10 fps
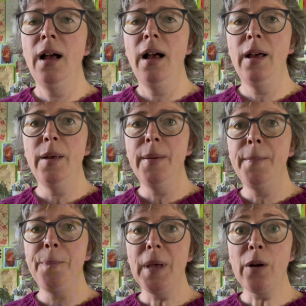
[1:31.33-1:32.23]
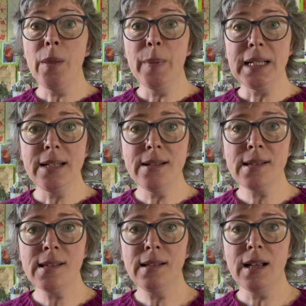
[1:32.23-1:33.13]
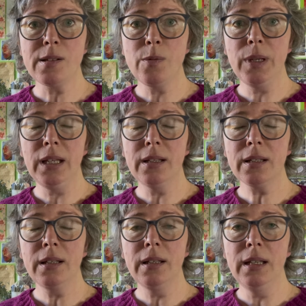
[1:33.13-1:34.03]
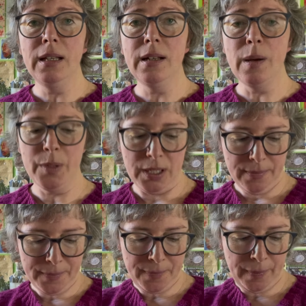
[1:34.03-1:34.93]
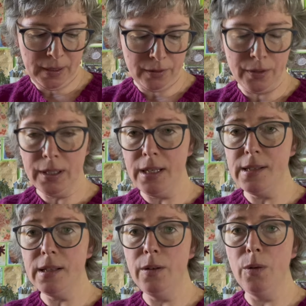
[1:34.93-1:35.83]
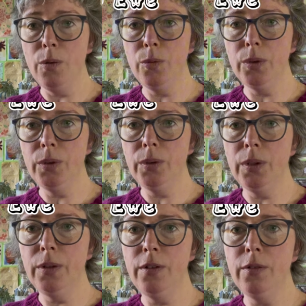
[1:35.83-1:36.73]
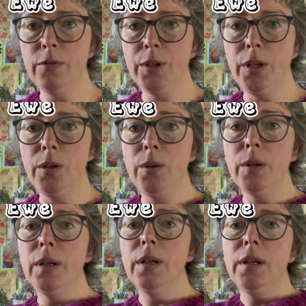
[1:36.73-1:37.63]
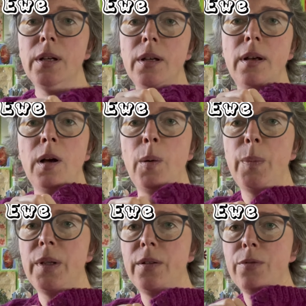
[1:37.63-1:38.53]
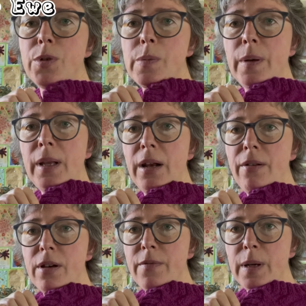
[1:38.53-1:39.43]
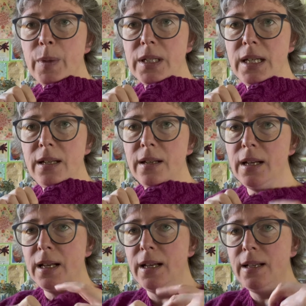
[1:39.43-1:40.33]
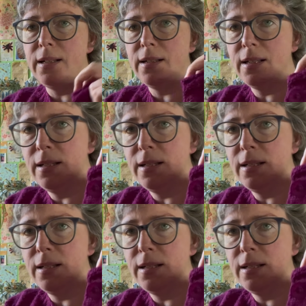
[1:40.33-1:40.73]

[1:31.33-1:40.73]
I got the buttons last week in Aberdeen. I got these in Wool for You up in the Rosemount area of Aberdeen, and